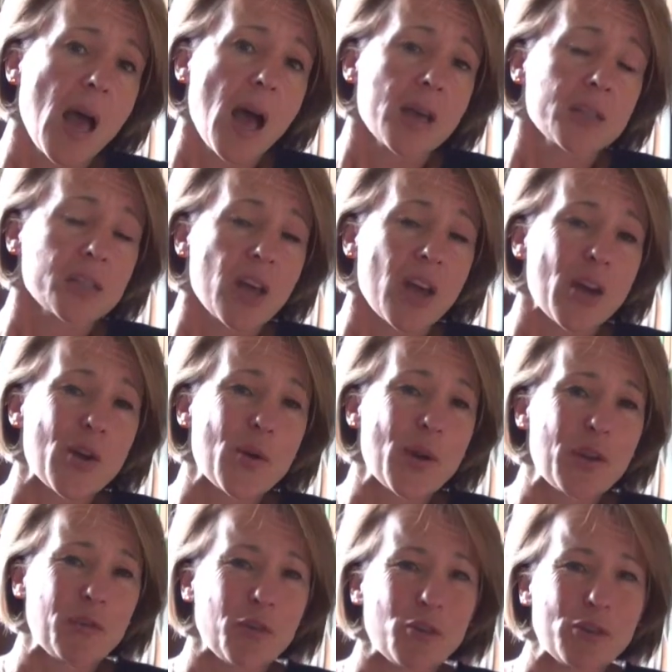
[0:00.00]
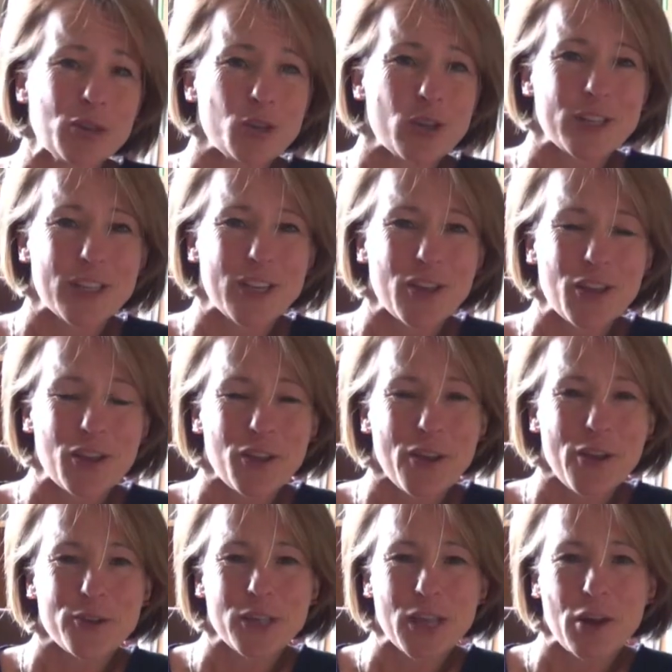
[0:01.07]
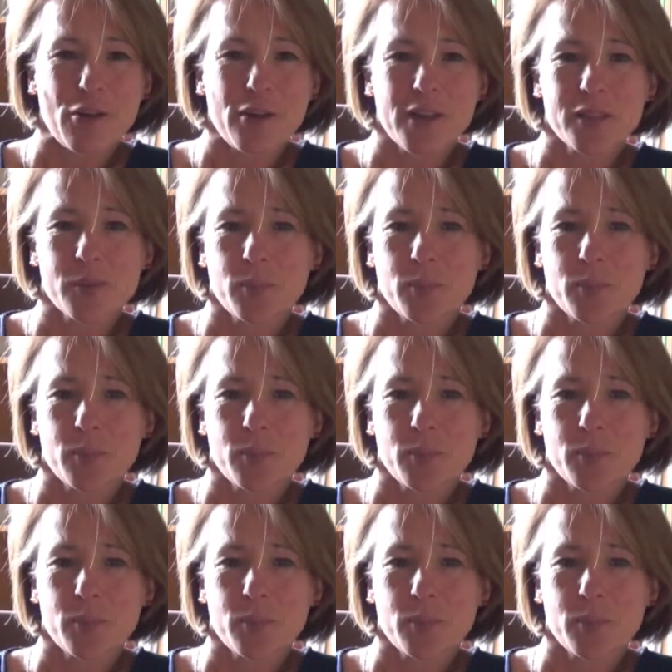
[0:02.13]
so if you're interested in either of those areas,